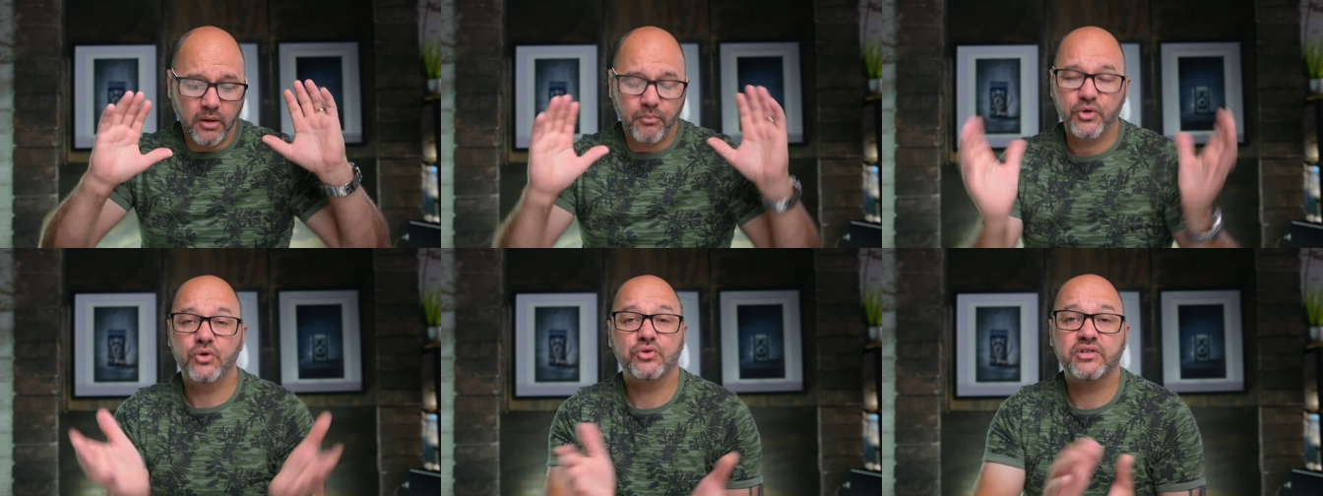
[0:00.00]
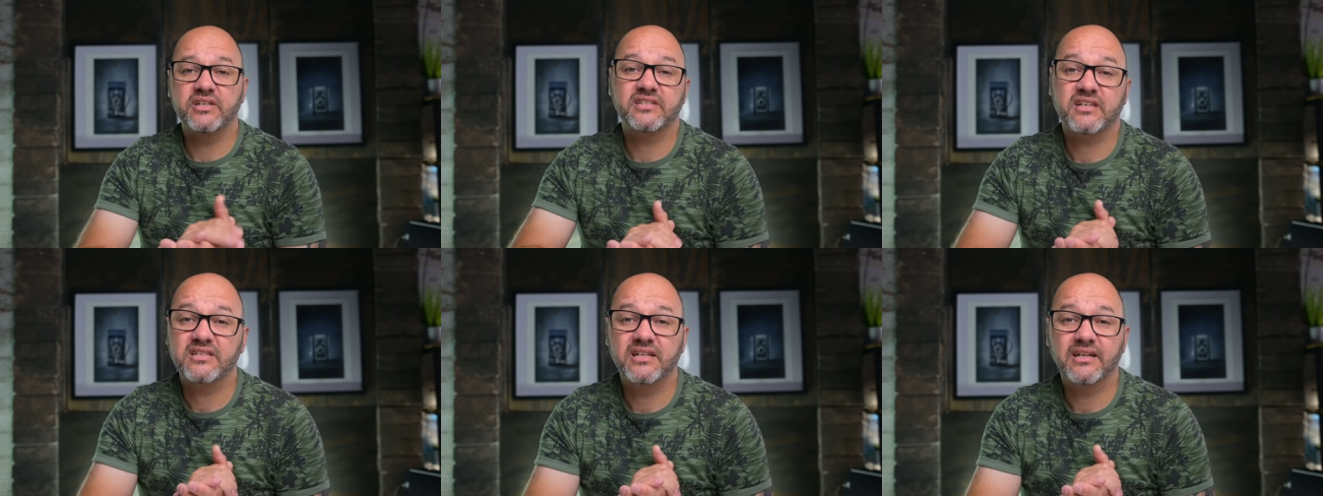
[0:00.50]
But using it as
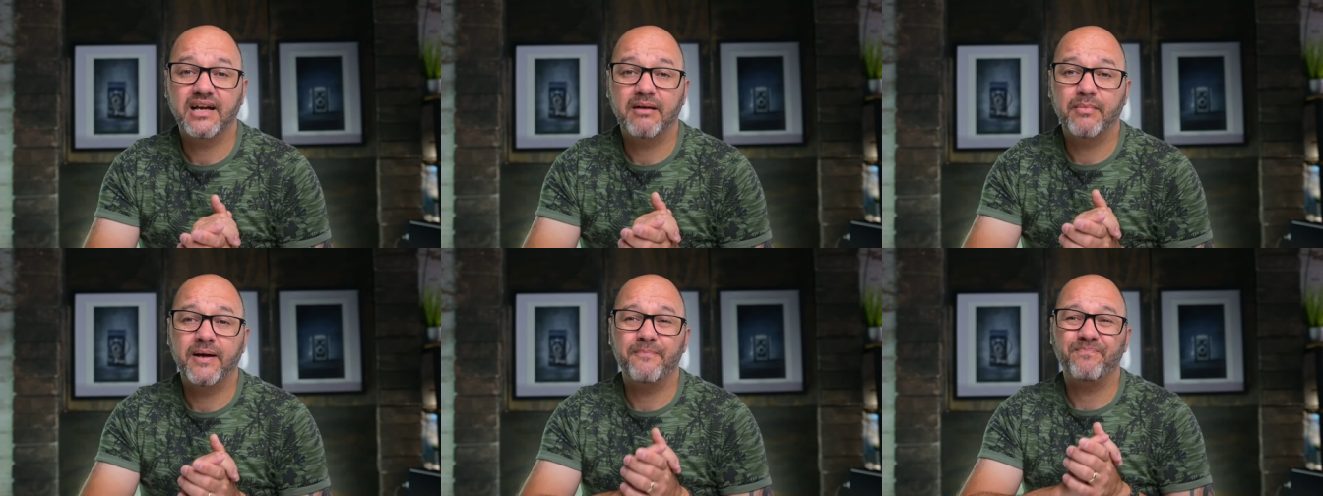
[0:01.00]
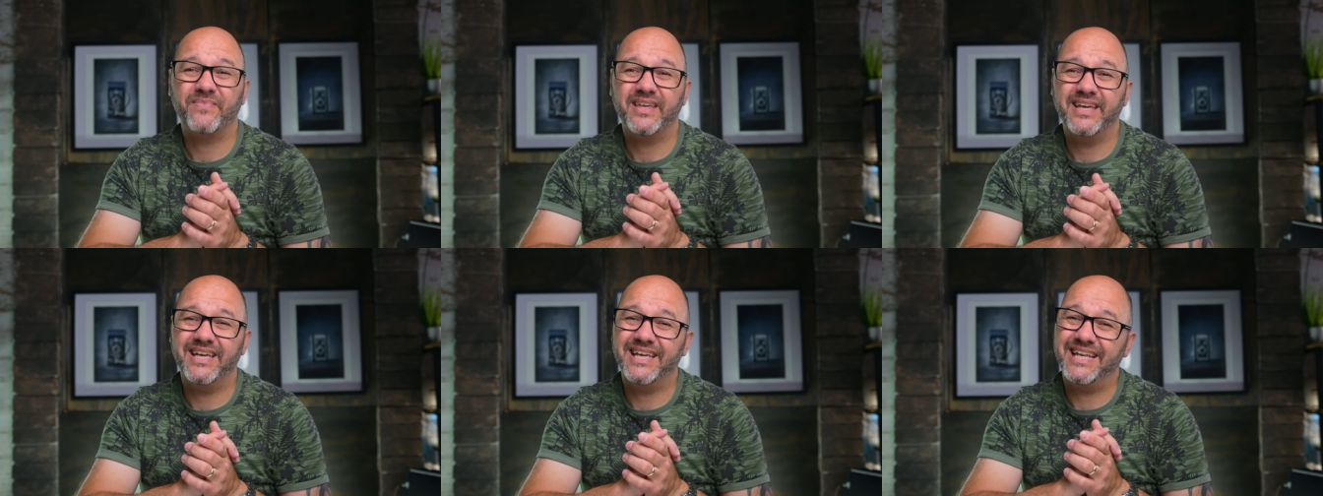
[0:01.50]
a still camera,
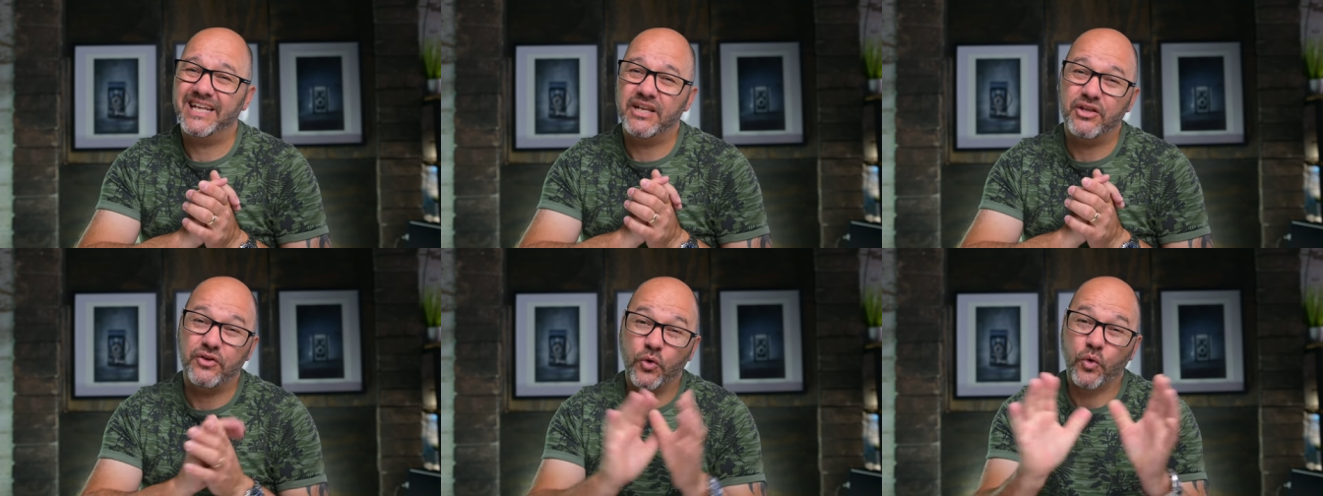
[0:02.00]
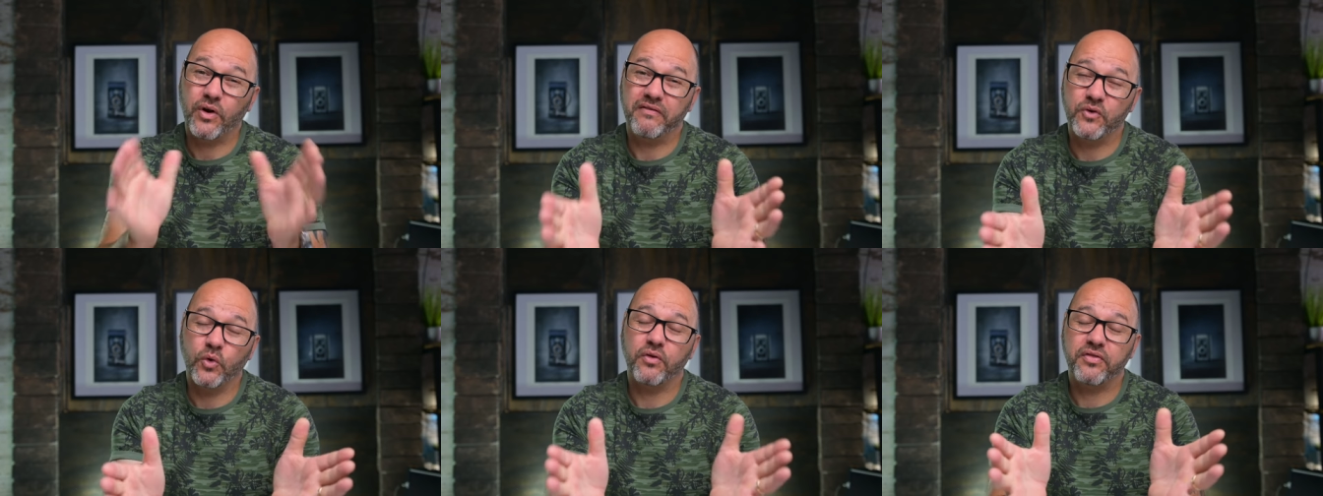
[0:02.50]
and
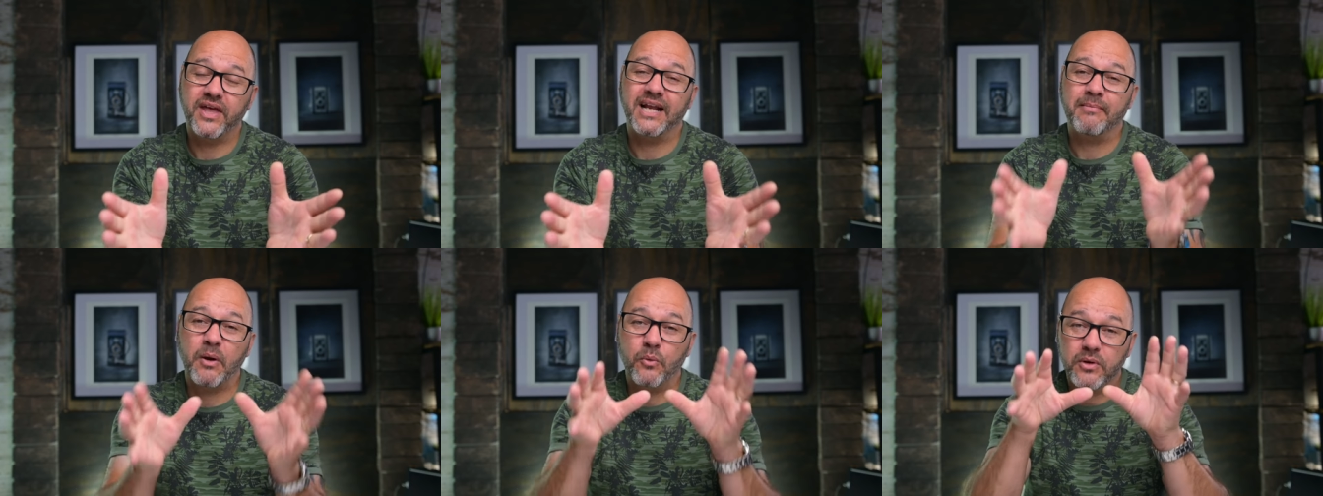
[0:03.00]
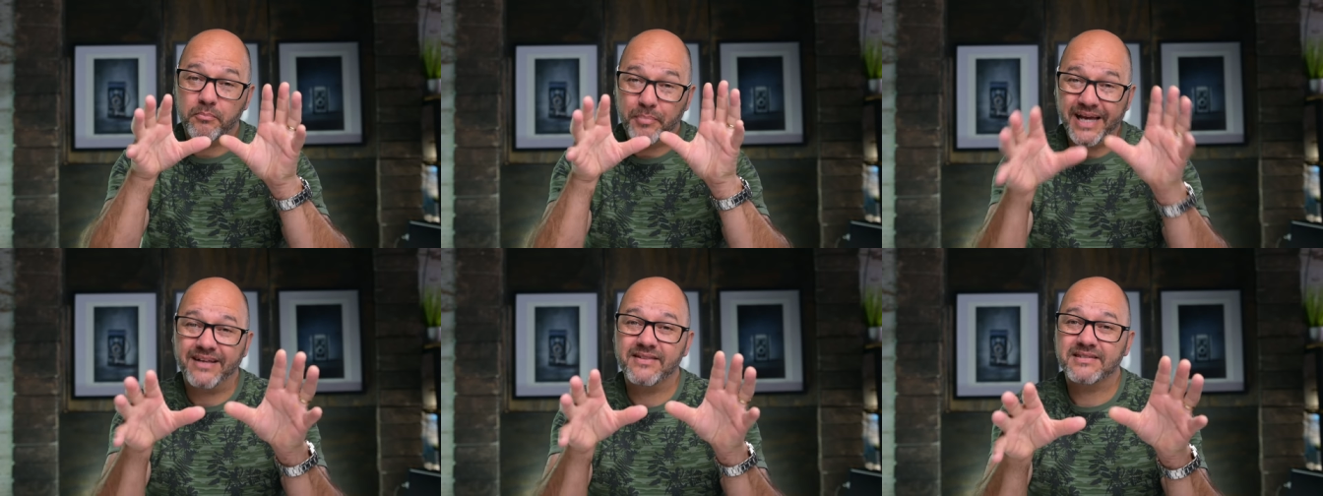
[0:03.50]
if you're thinking about
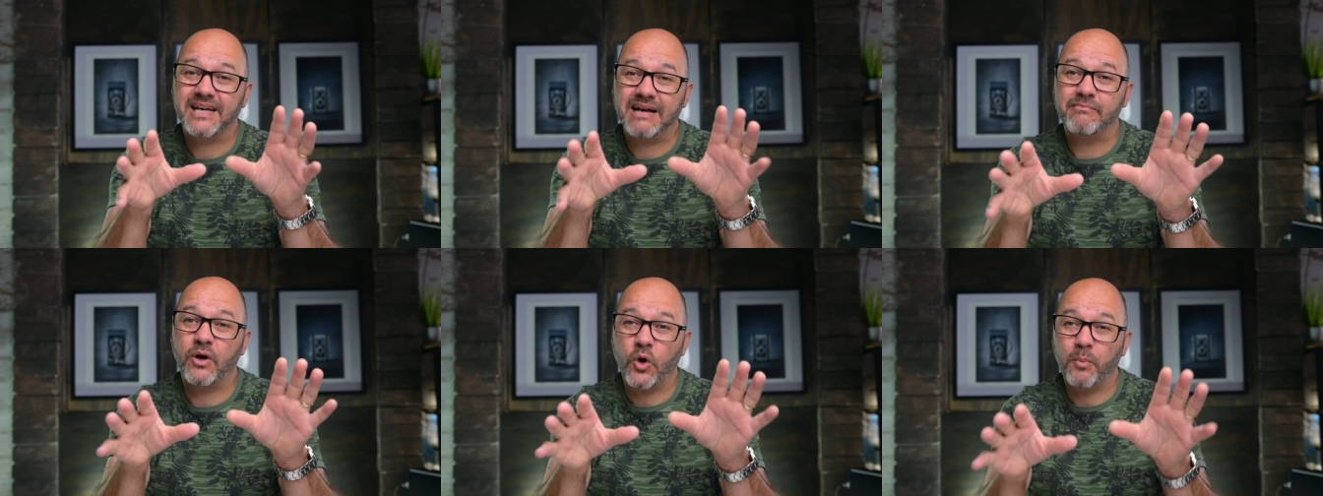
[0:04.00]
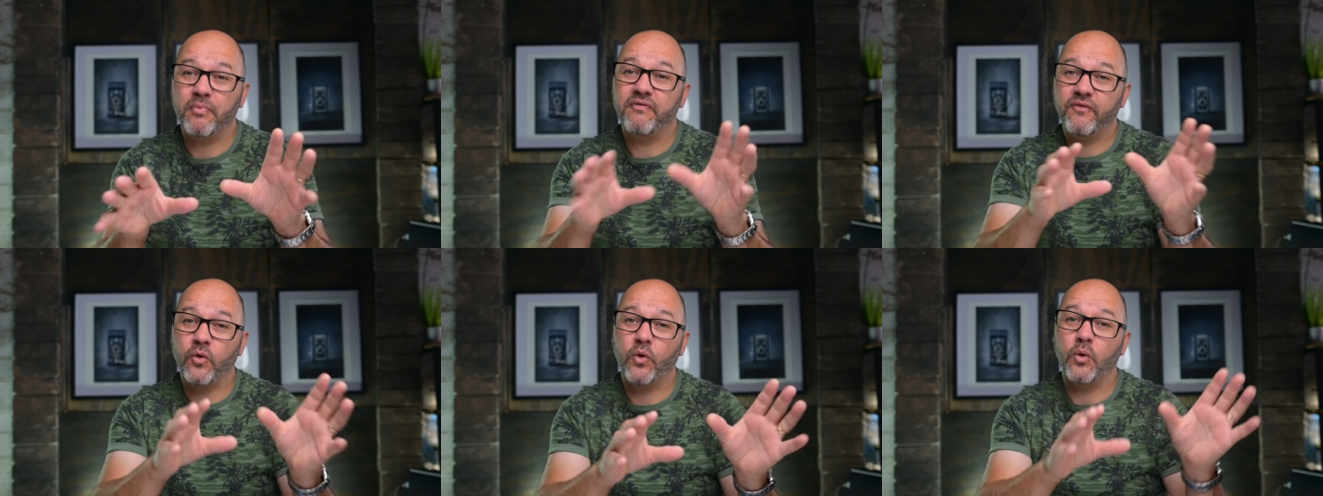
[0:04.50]
picking this camera up
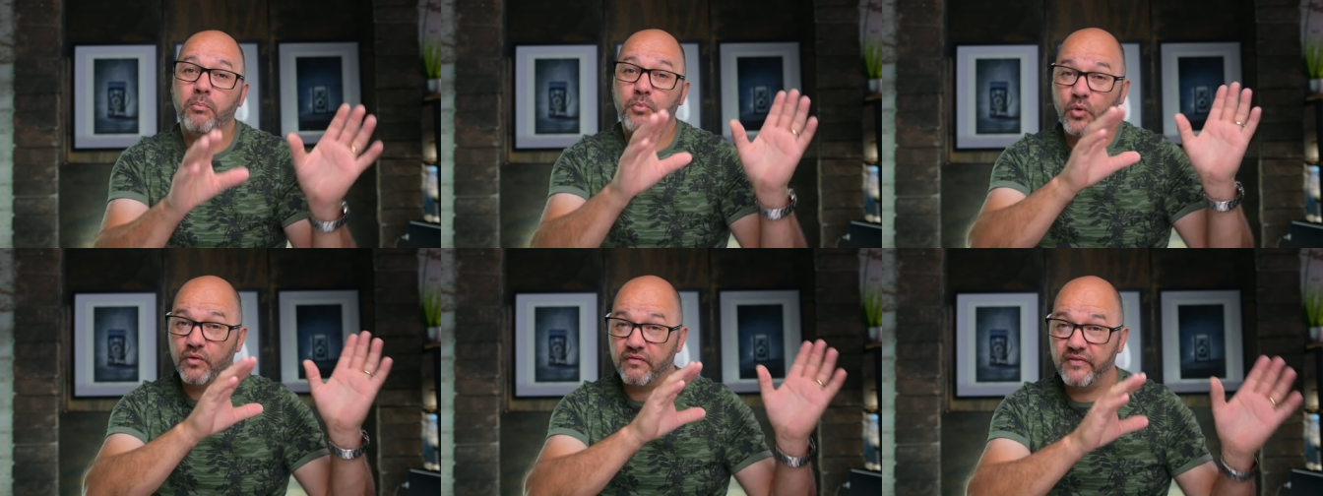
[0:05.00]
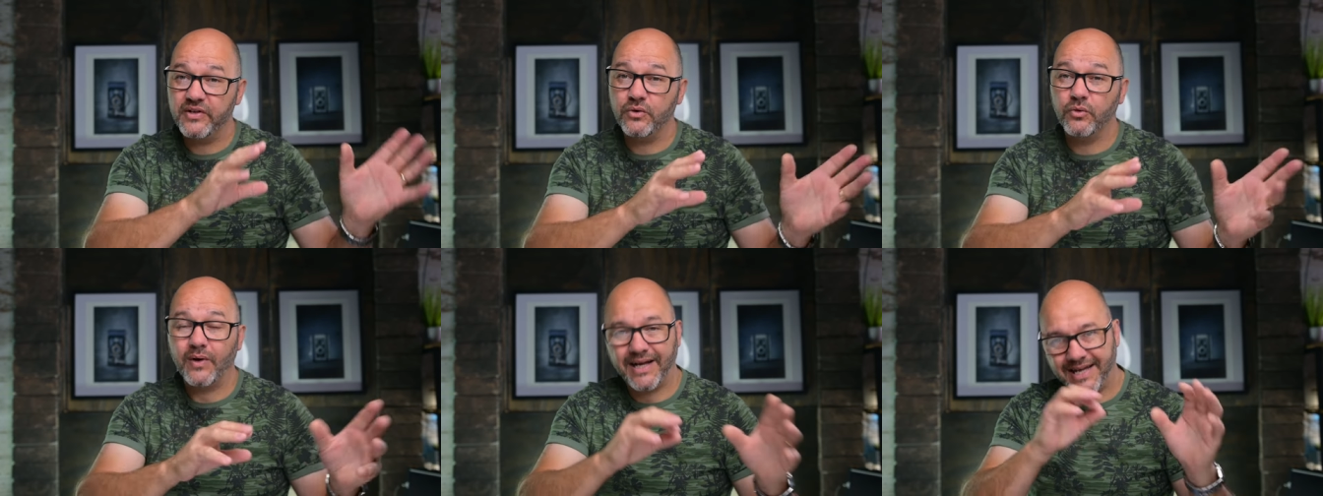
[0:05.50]
for both
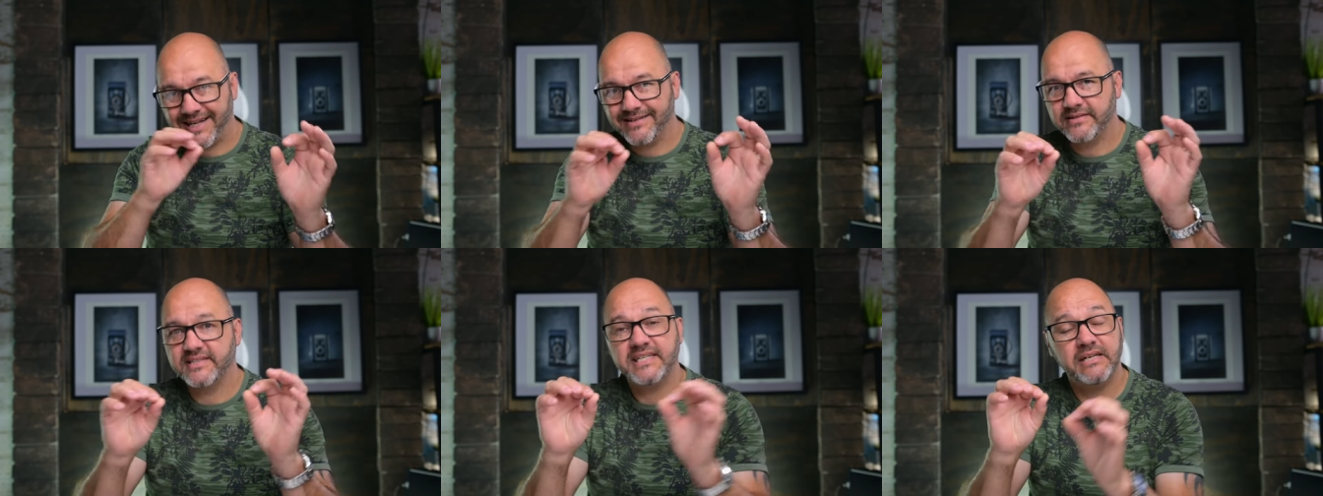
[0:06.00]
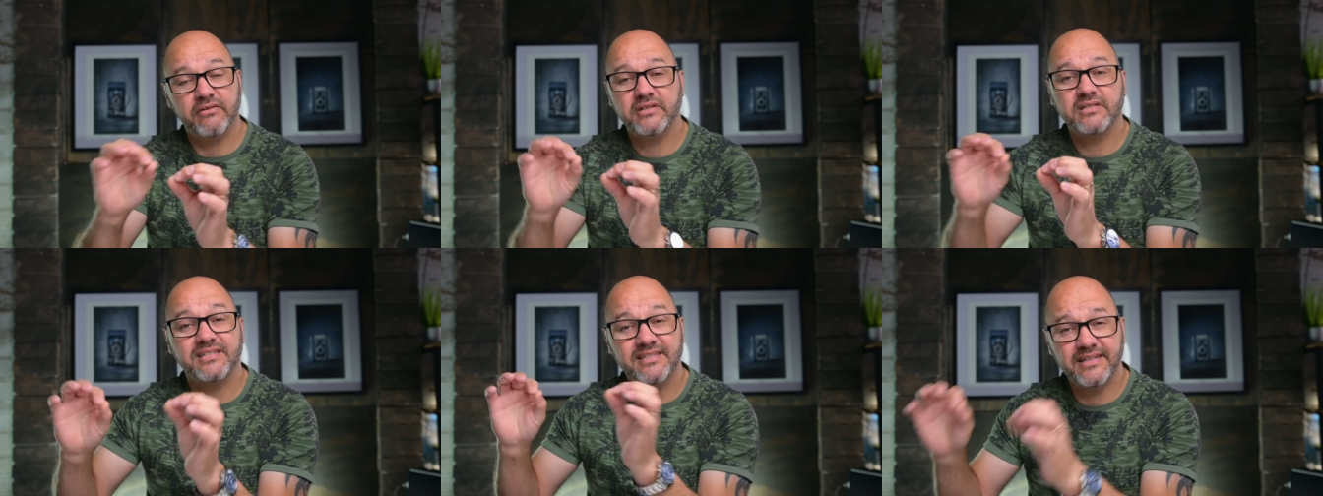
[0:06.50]
video and serious
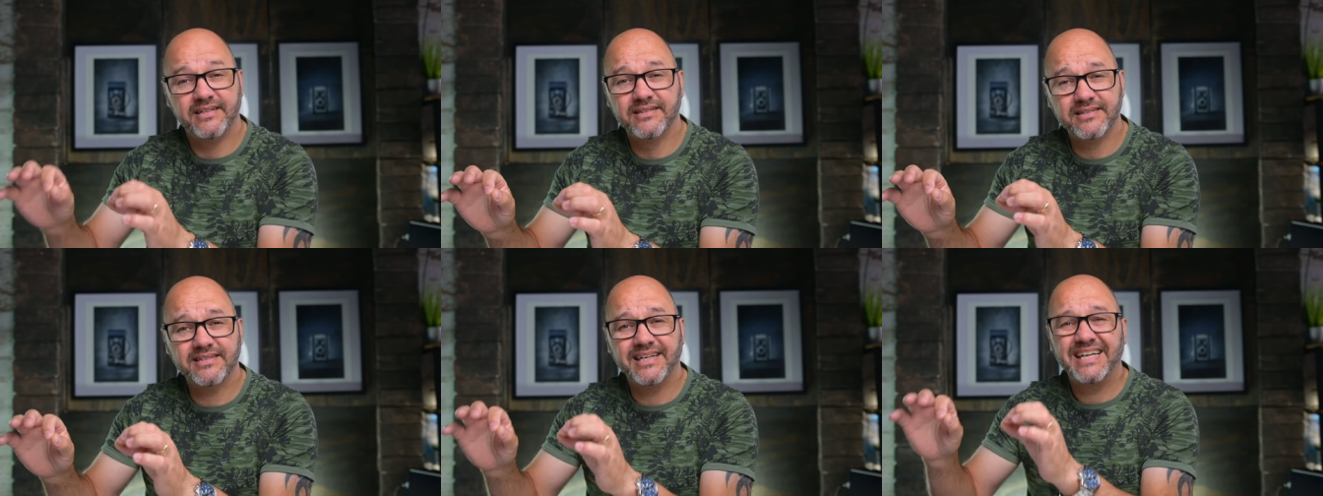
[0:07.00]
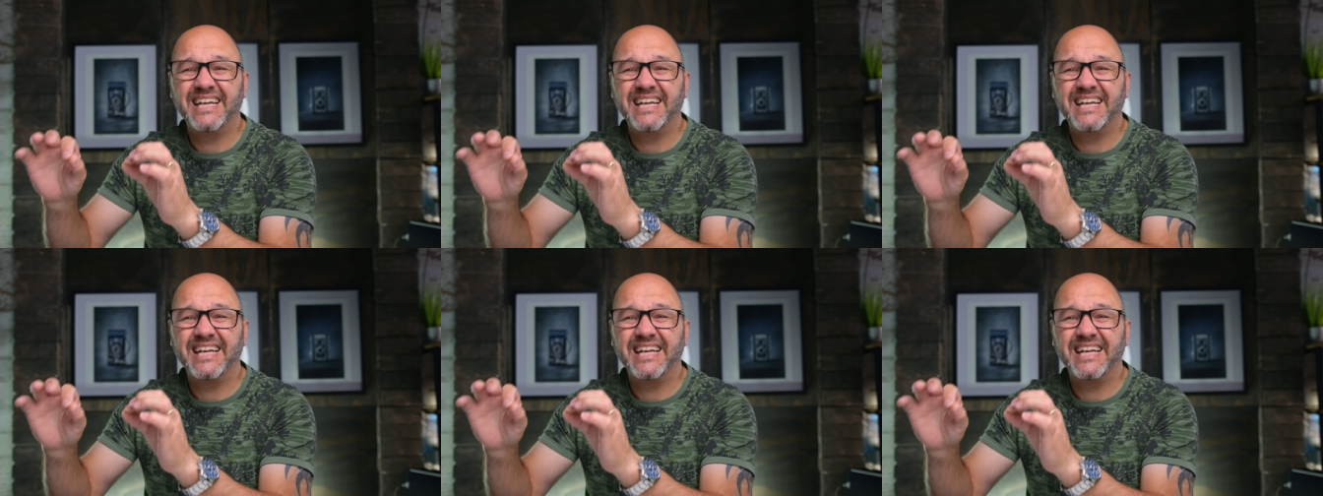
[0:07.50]
stills,